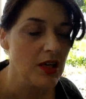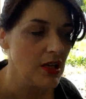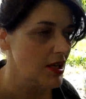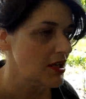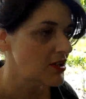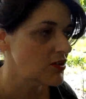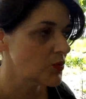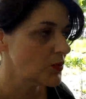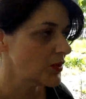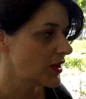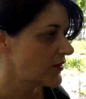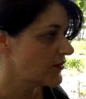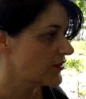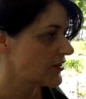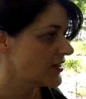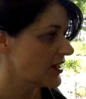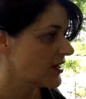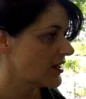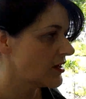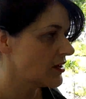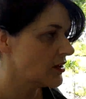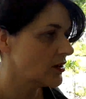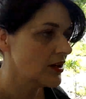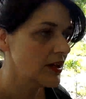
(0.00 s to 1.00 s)
It's whenever
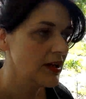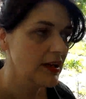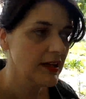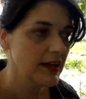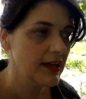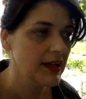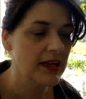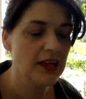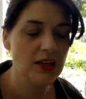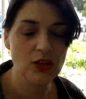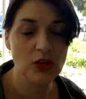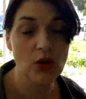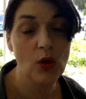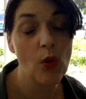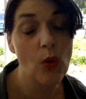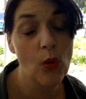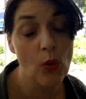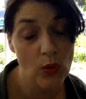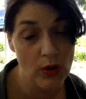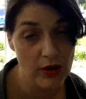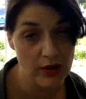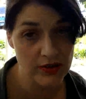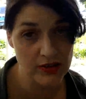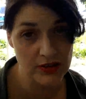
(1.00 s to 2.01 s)
they're in
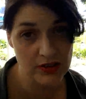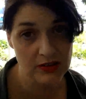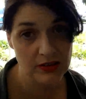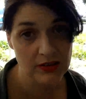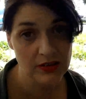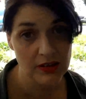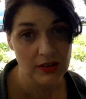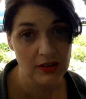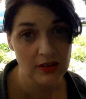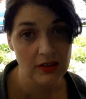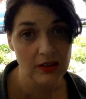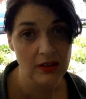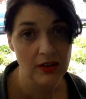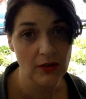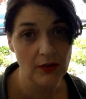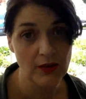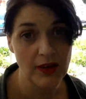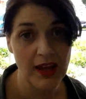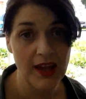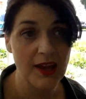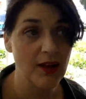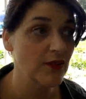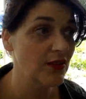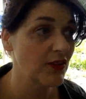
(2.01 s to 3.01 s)
court,
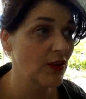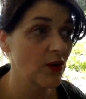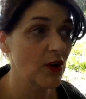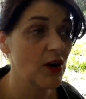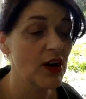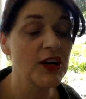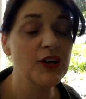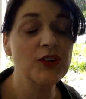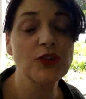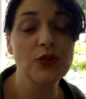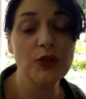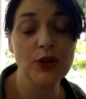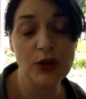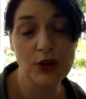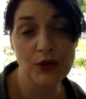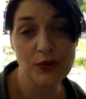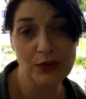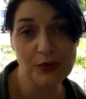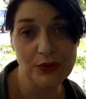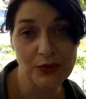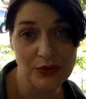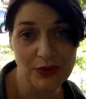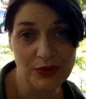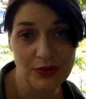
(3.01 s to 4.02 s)
okay? They're under
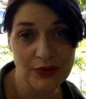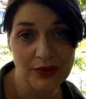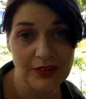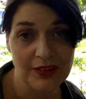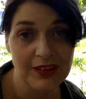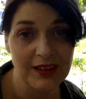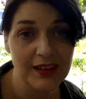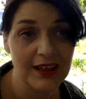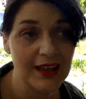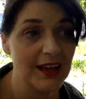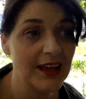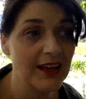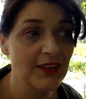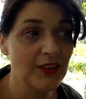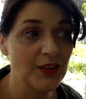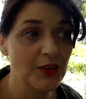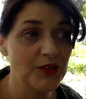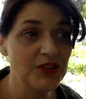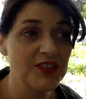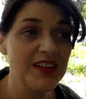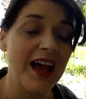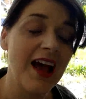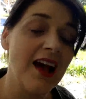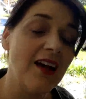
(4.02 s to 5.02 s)
oath, and
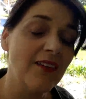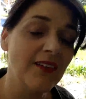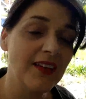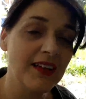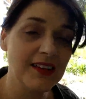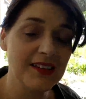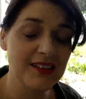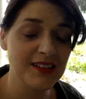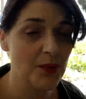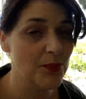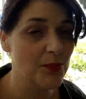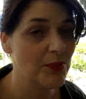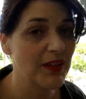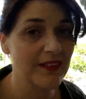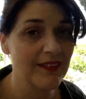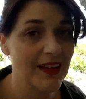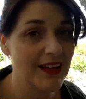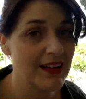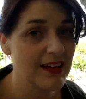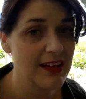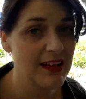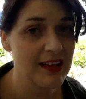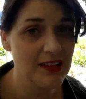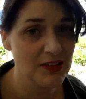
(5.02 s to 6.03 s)
they're telling something
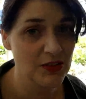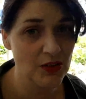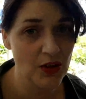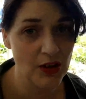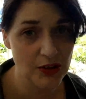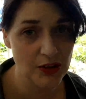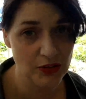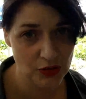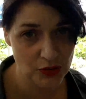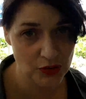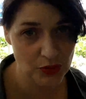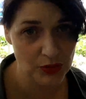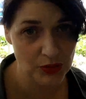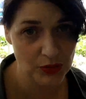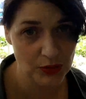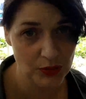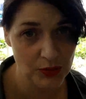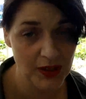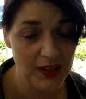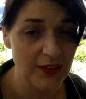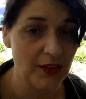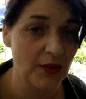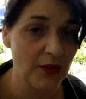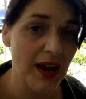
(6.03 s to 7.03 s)
that is not true,
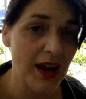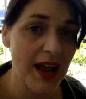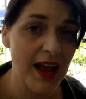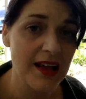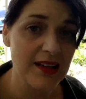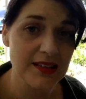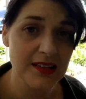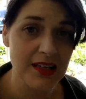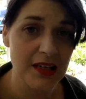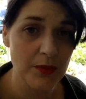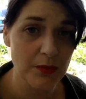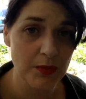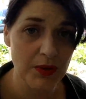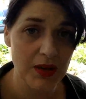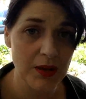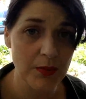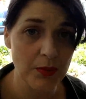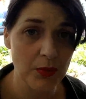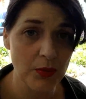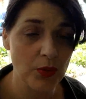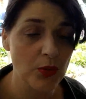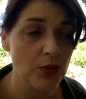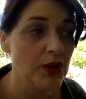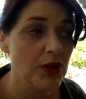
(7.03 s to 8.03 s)
and they're asking
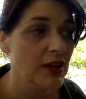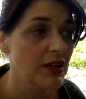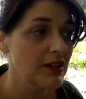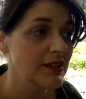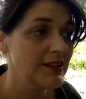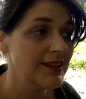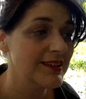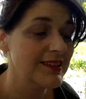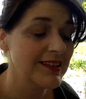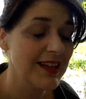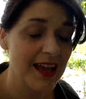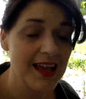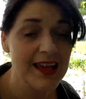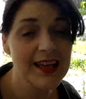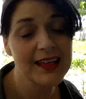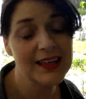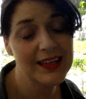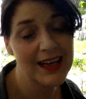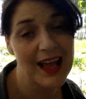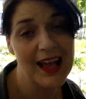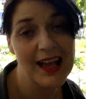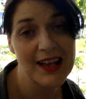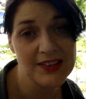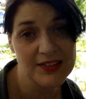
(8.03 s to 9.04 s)
people to take it
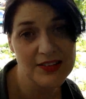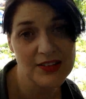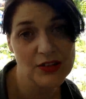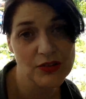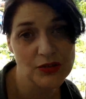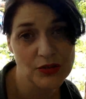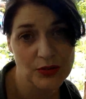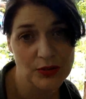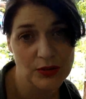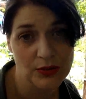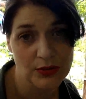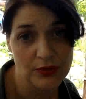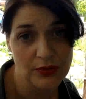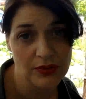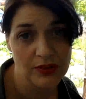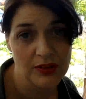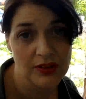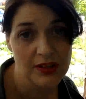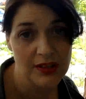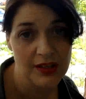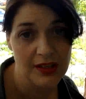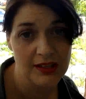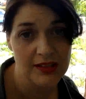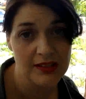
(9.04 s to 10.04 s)
as the truth
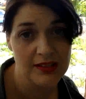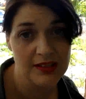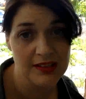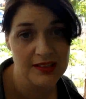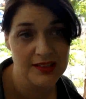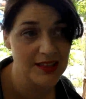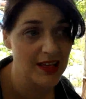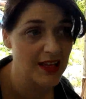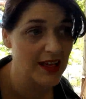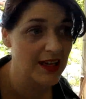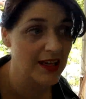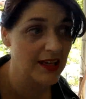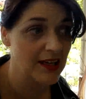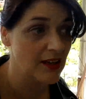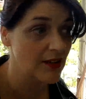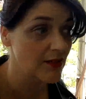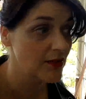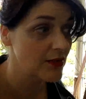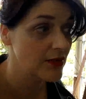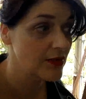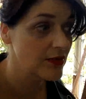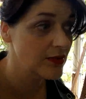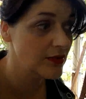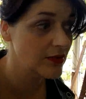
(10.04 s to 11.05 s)
and to say,
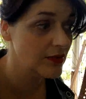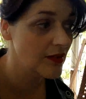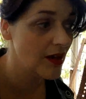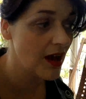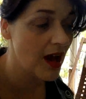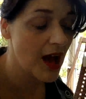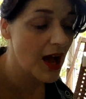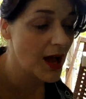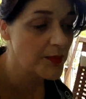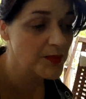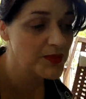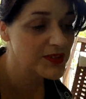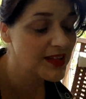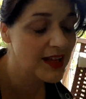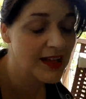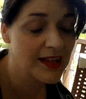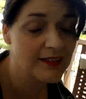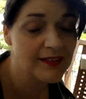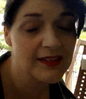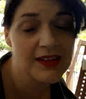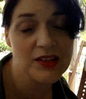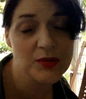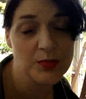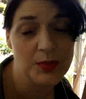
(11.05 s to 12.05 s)
I'm
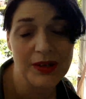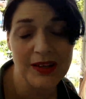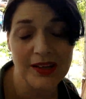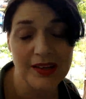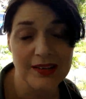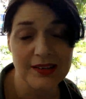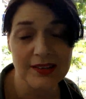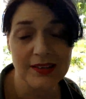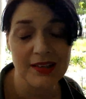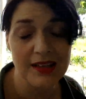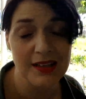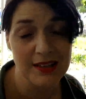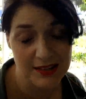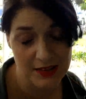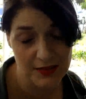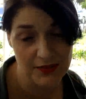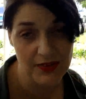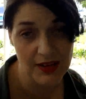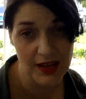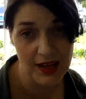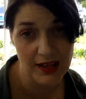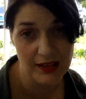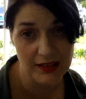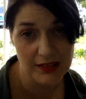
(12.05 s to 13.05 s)
saying this because it's a
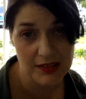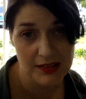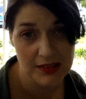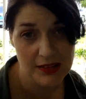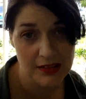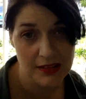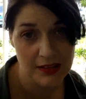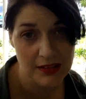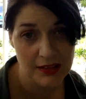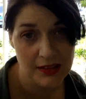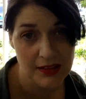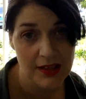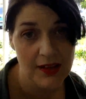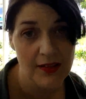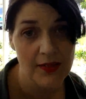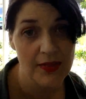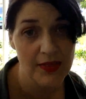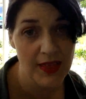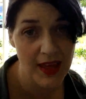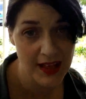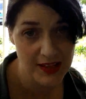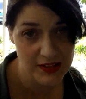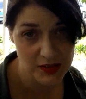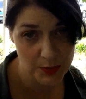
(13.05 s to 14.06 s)
fact.
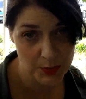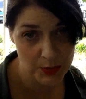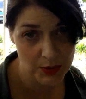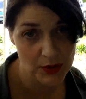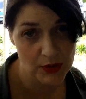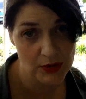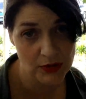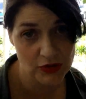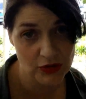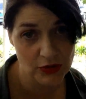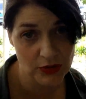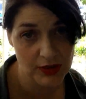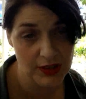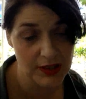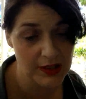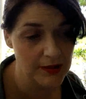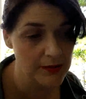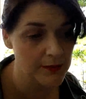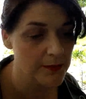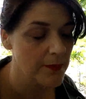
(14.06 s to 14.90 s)
That's perjury.